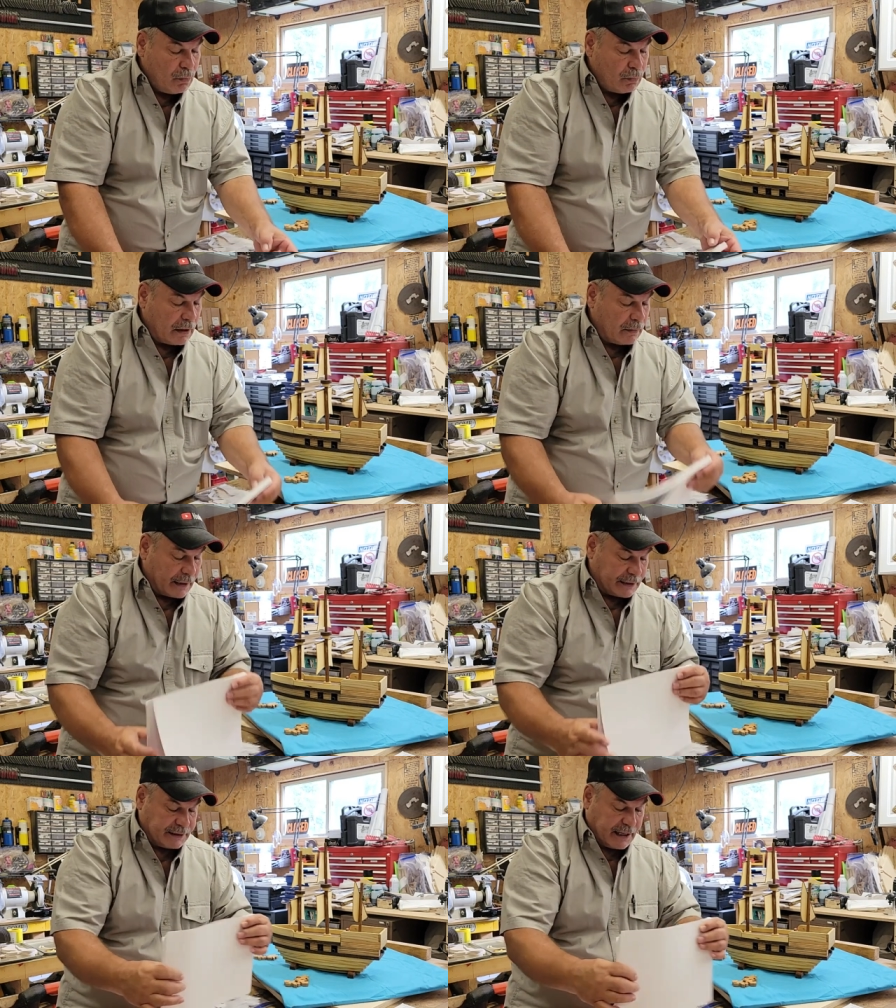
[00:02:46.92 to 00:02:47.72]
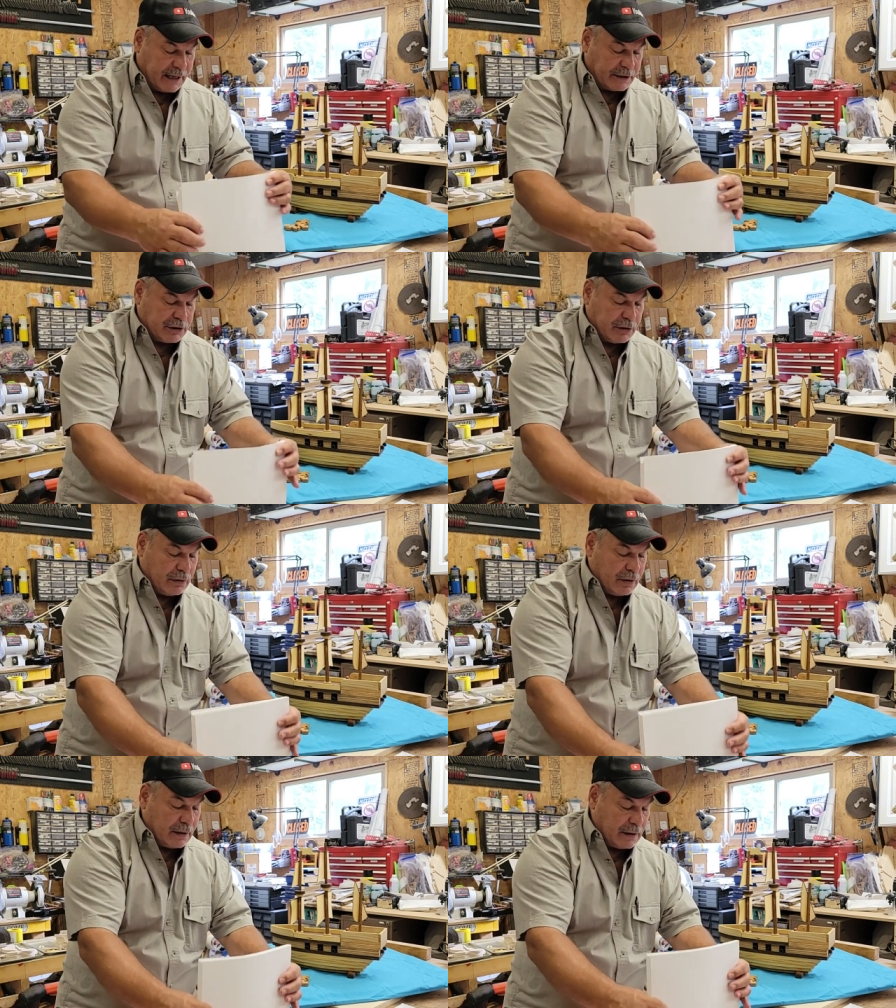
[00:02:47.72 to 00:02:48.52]
what I want to say is,
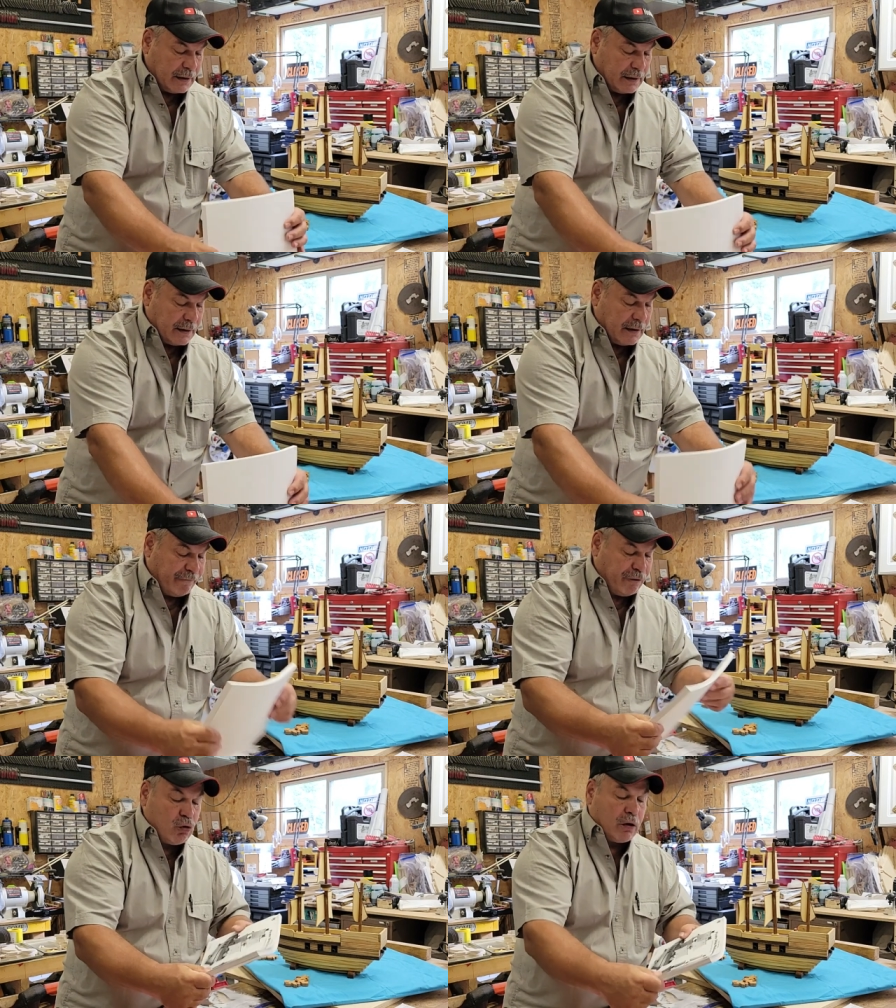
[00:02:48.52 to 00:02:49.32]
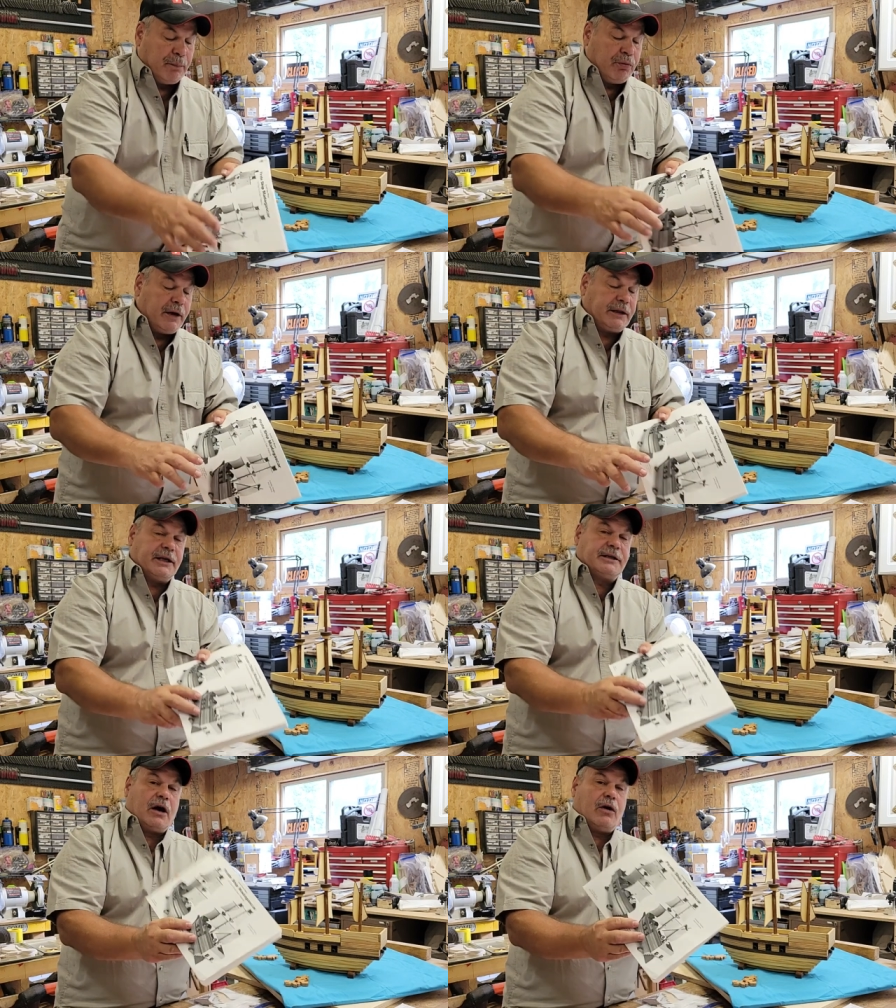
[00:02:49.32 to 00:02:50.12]
if you would print
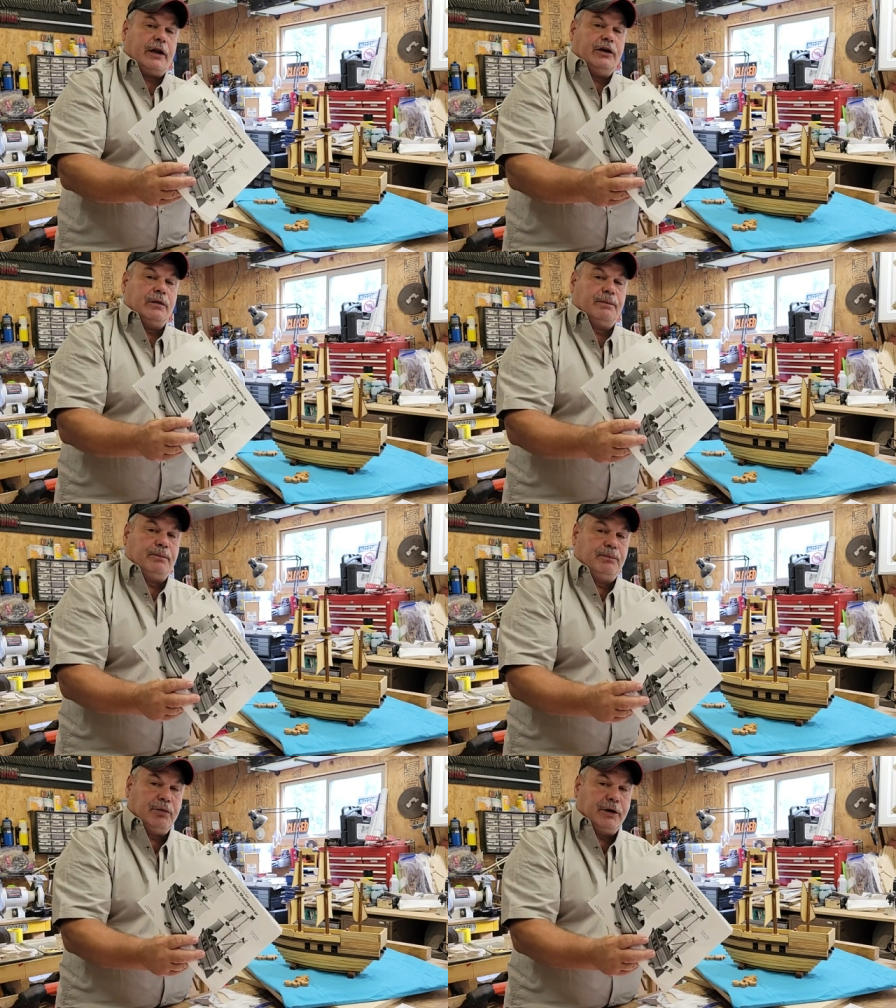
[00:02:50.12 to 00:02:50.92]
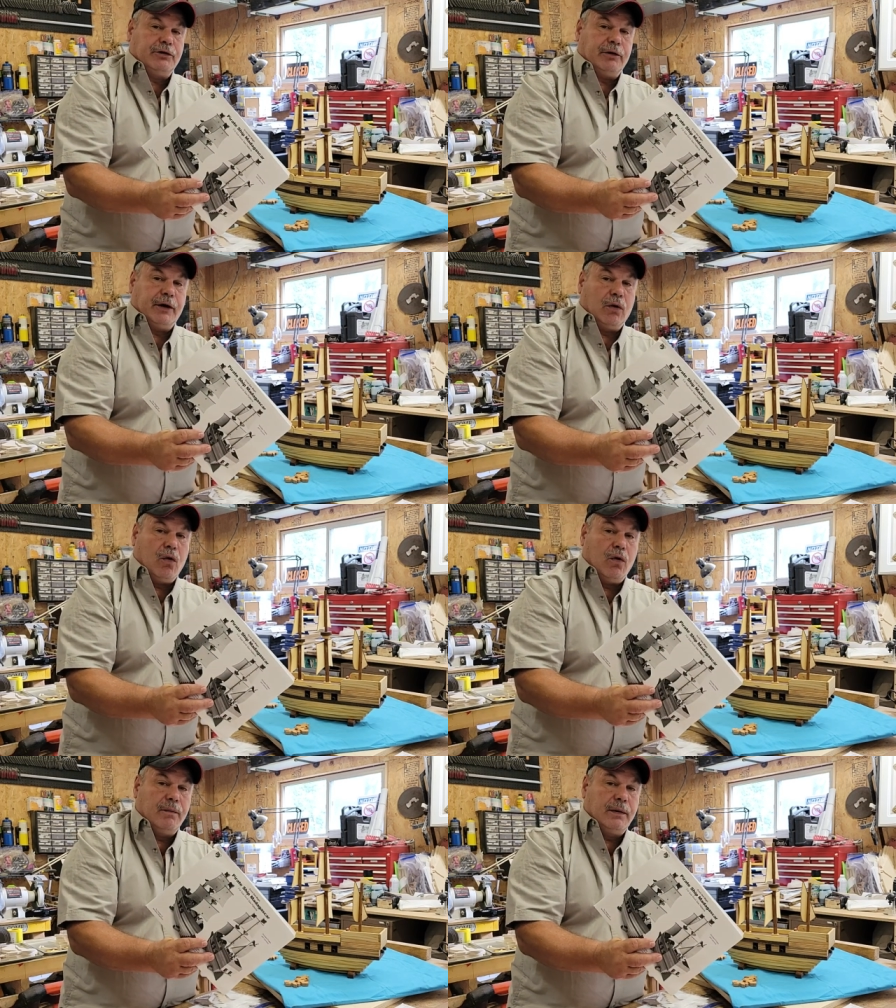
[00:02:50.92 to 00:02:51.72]
this out on your printer at
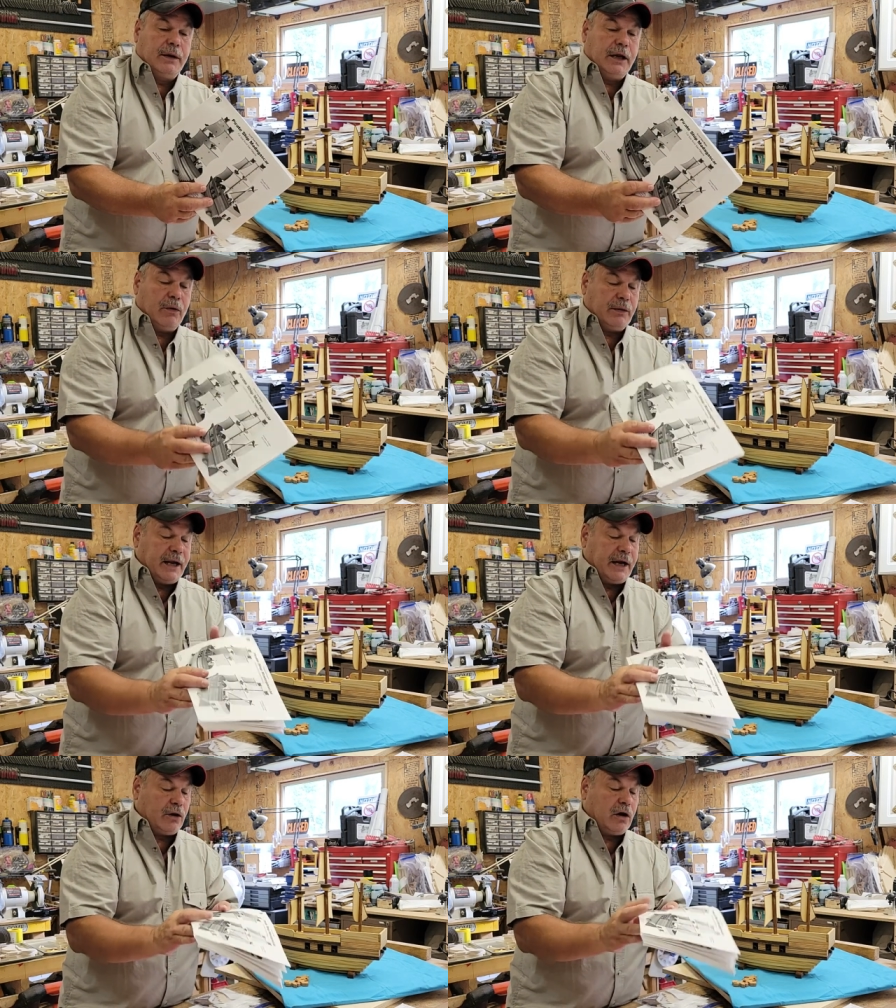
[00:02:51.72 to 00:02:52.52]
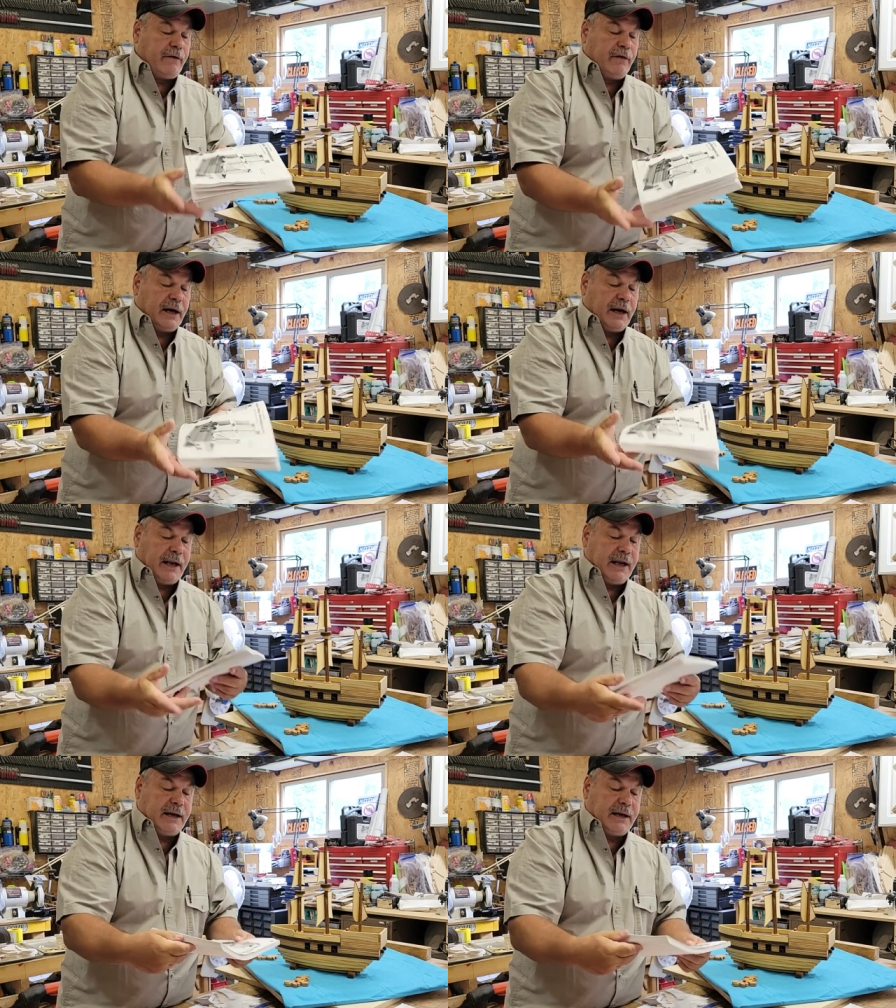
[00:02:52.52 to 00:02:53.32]
home, it would take an awful lot of
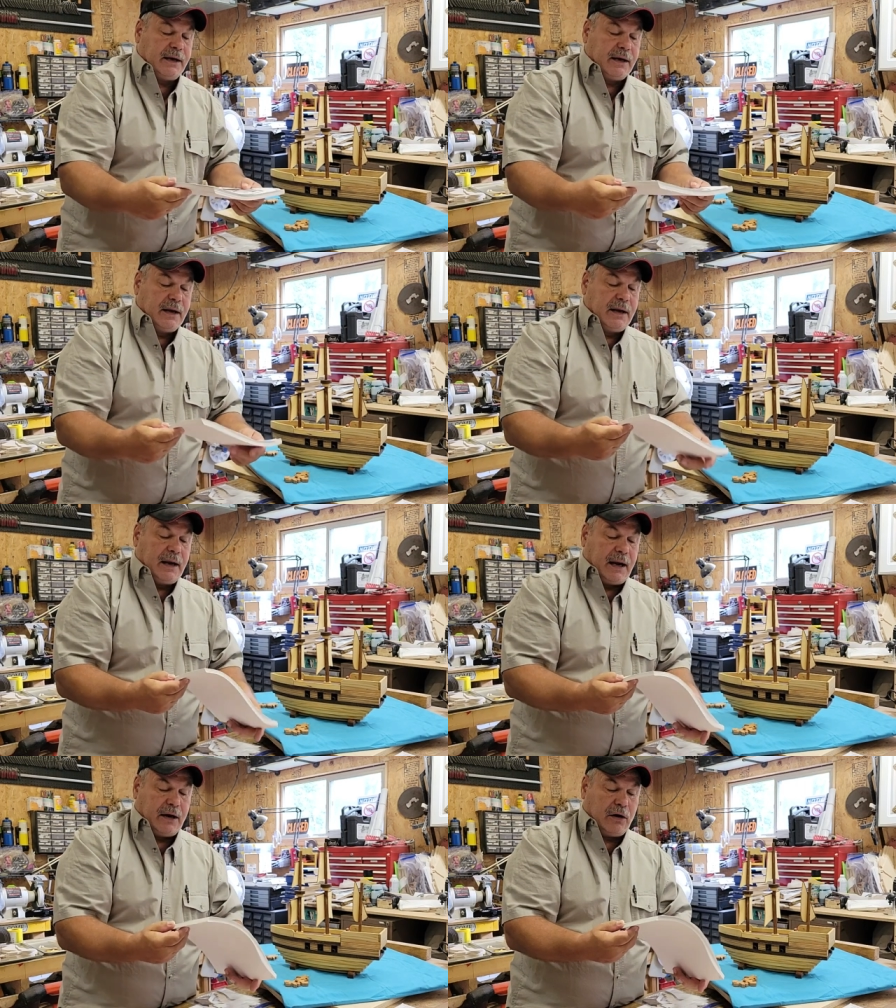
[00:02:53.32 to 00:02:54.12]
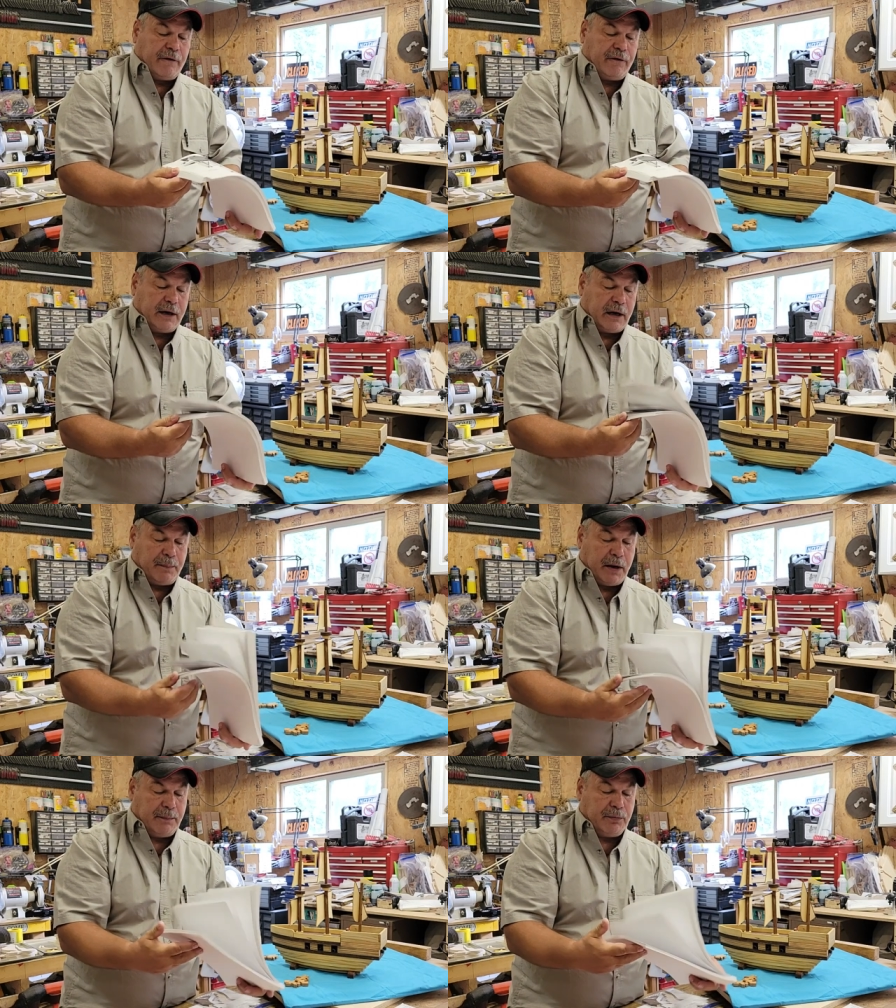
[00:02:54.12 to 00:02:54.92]
ink and an awful lot of
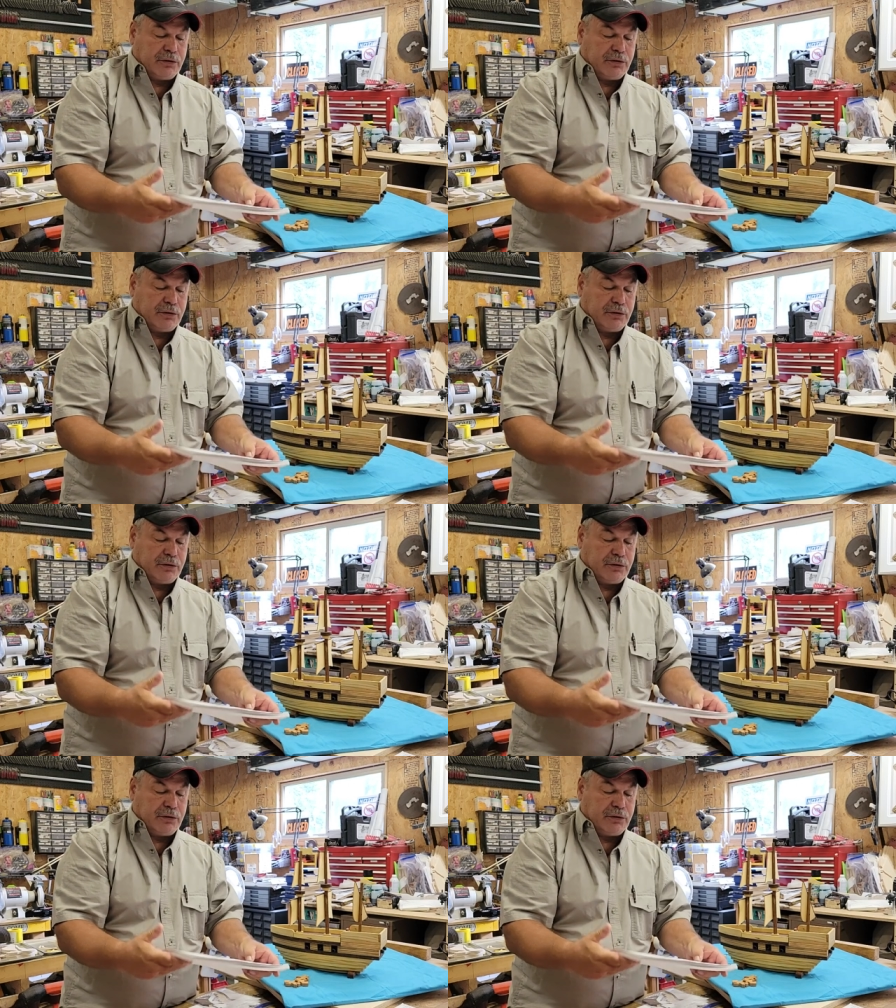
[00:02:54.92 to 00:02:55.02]
paper.